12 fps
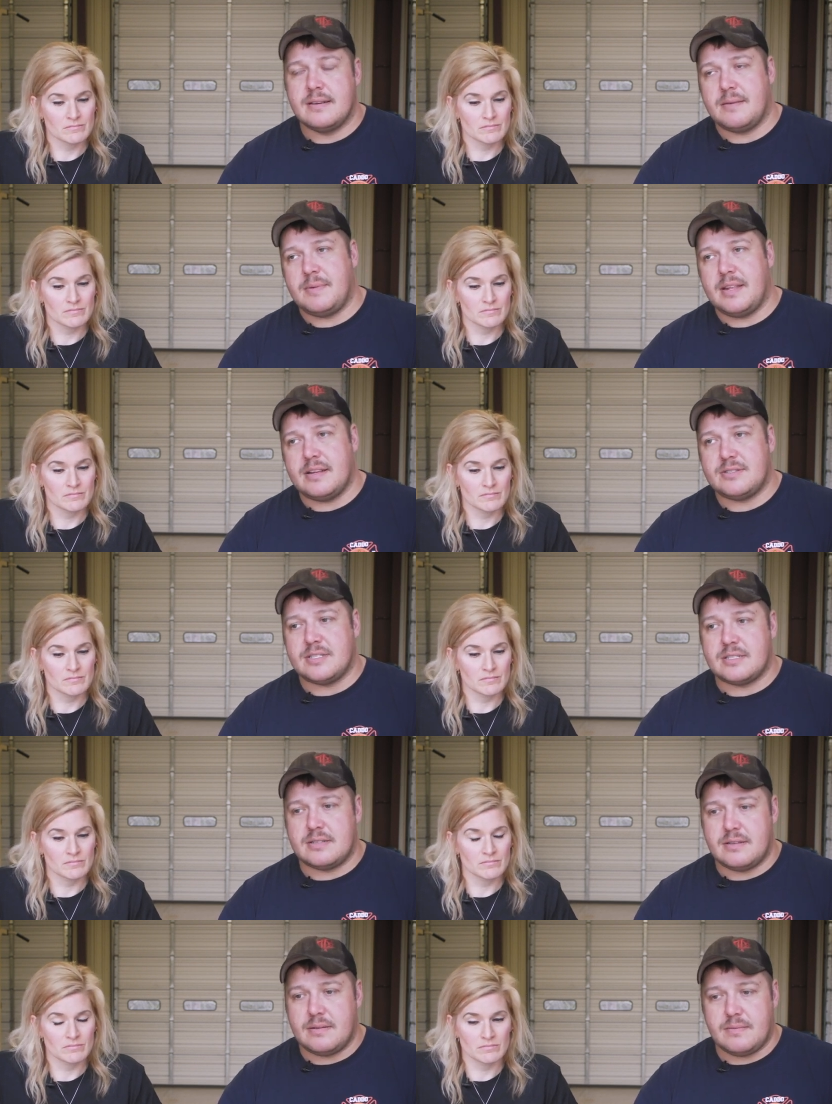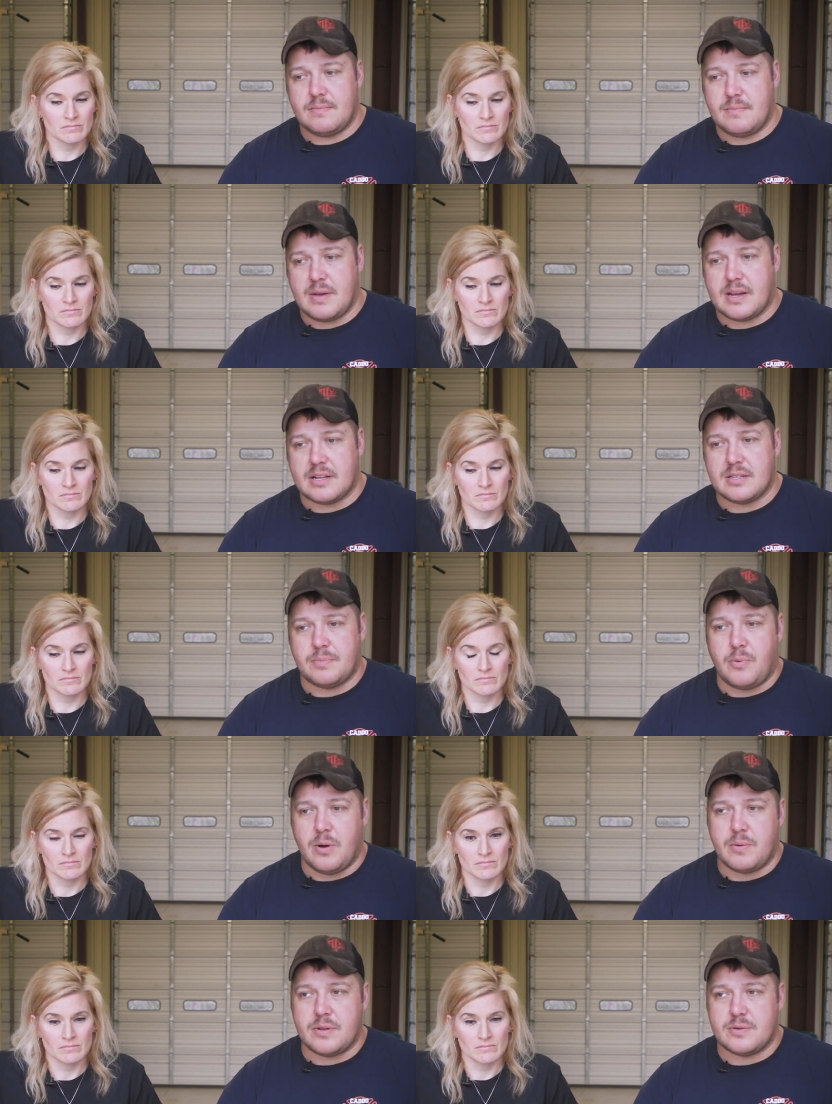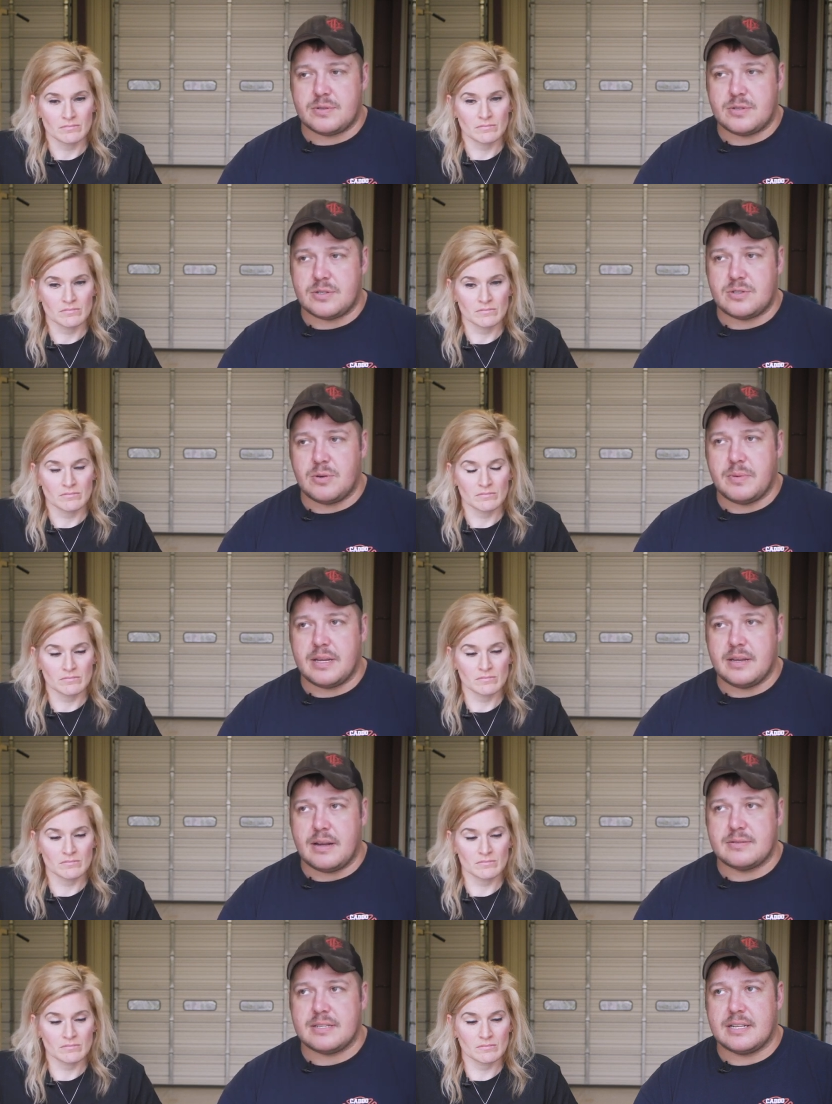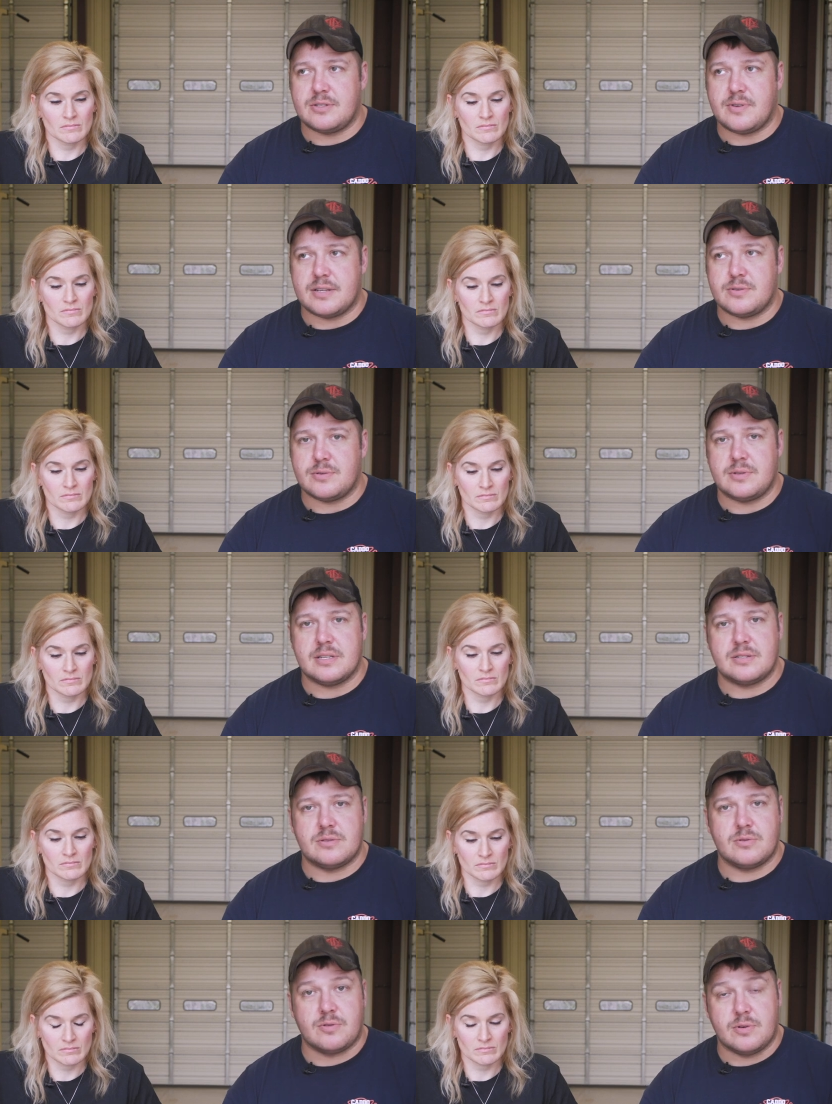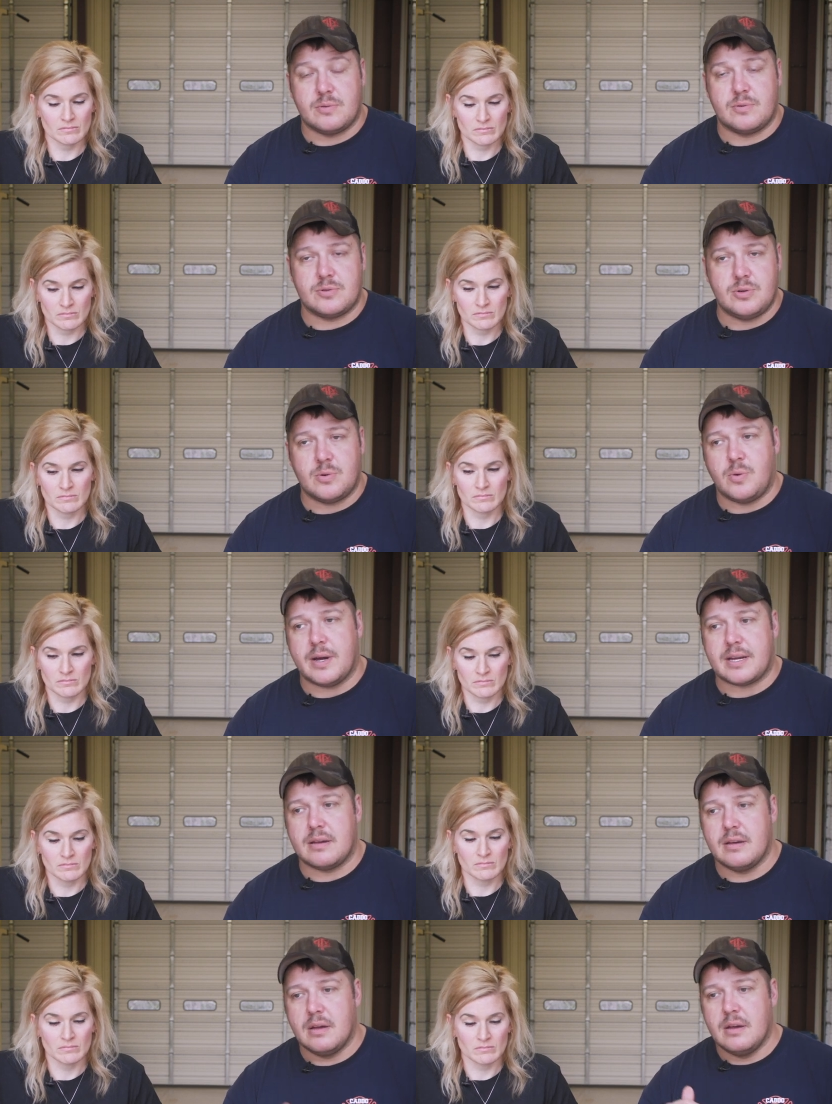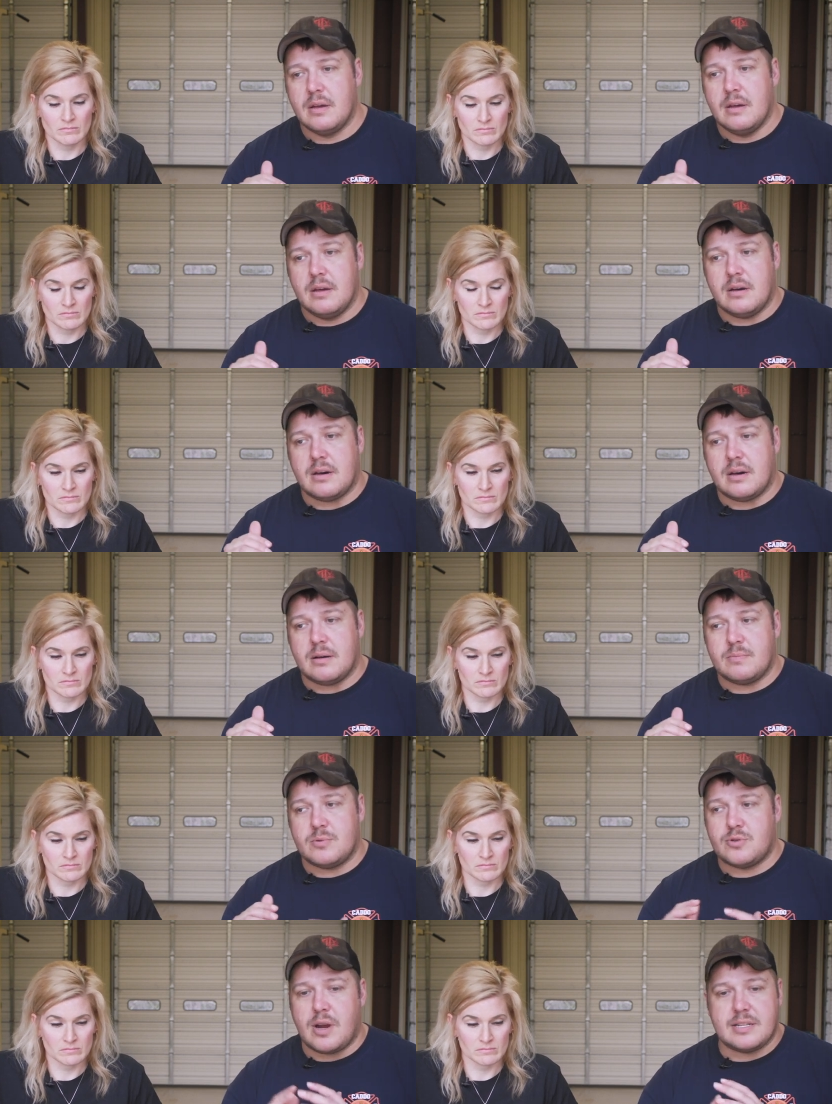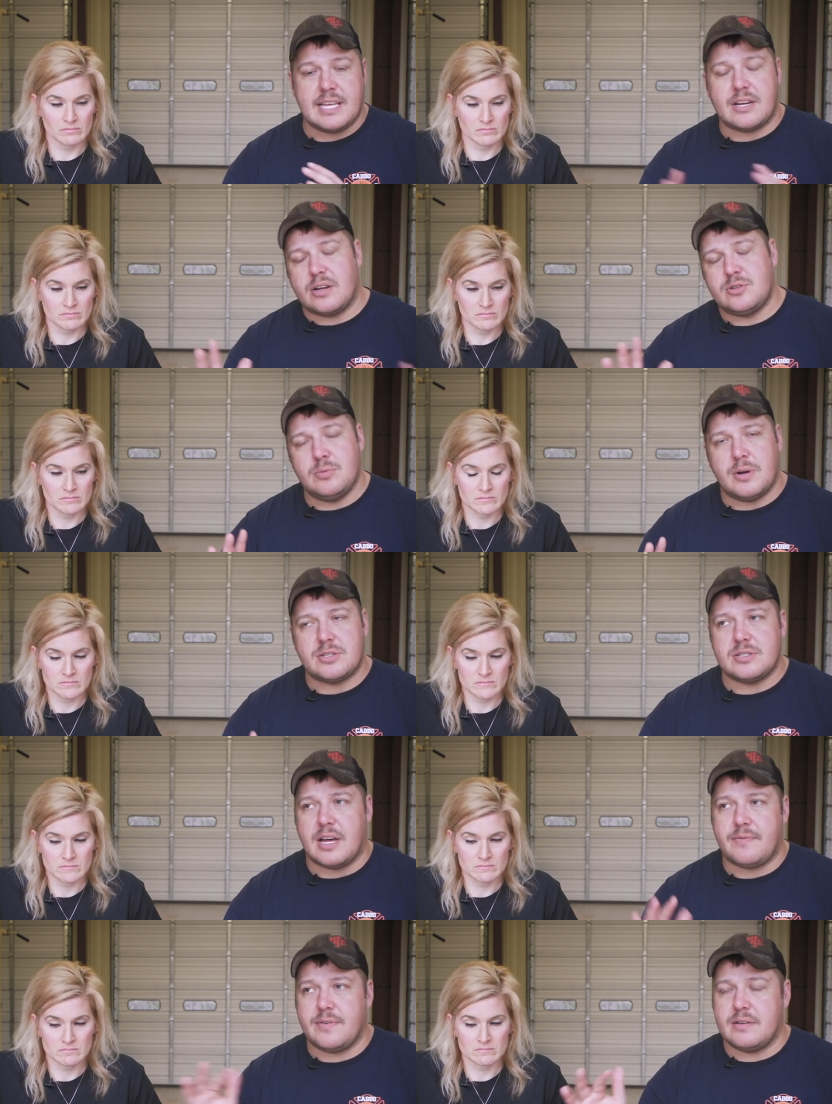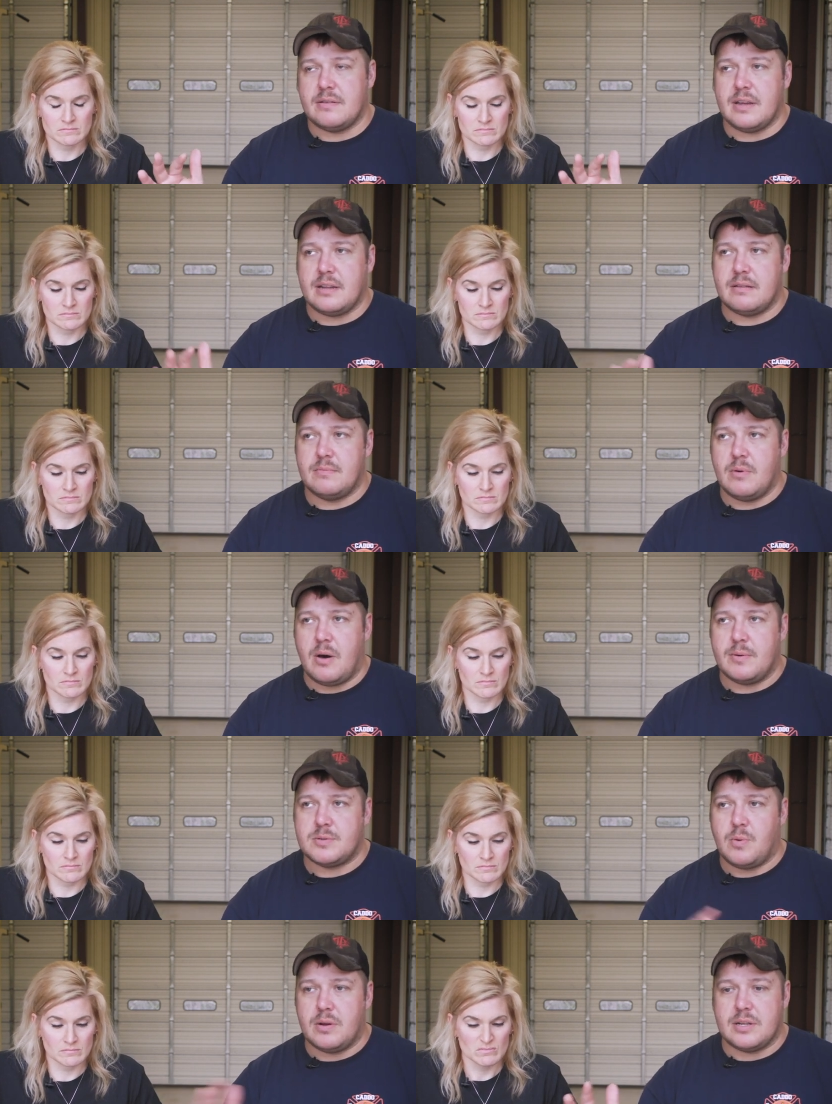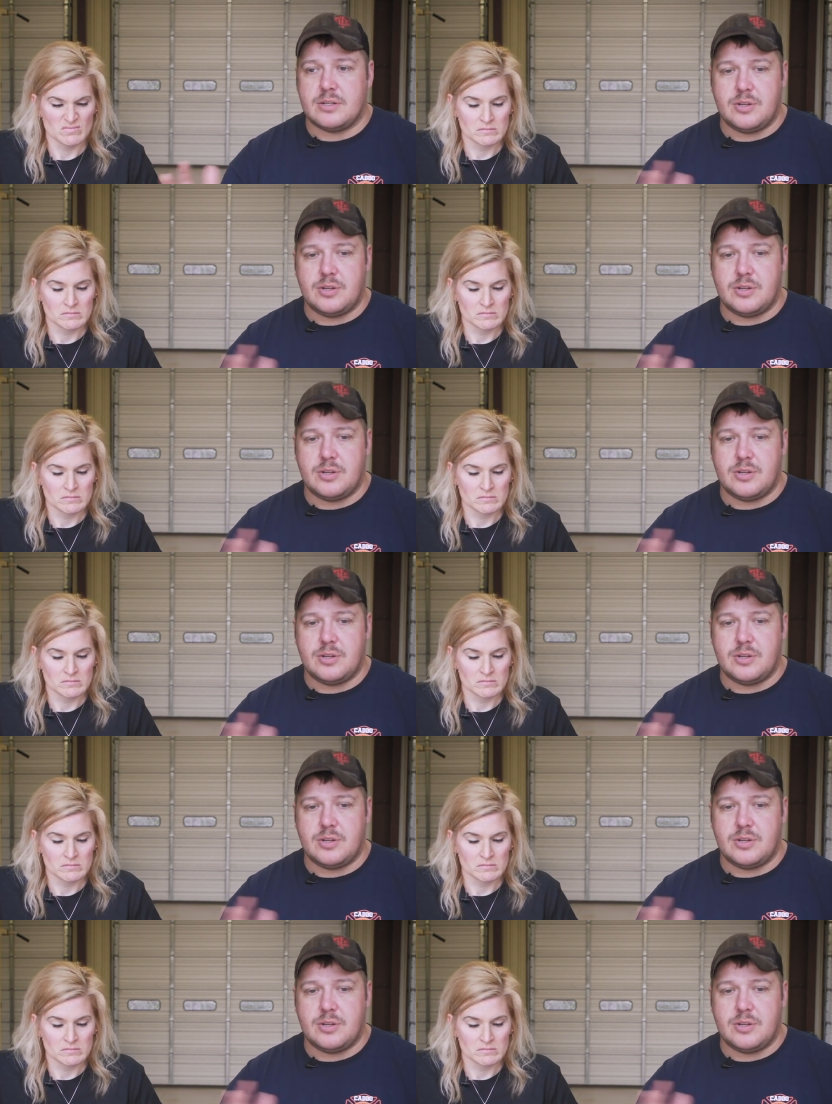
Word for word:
Speaker 1: I mean, it just it got to the point where there's just so many outside stressors. This grew too quick, uh, trying to take on too much stuff, and, and always wanting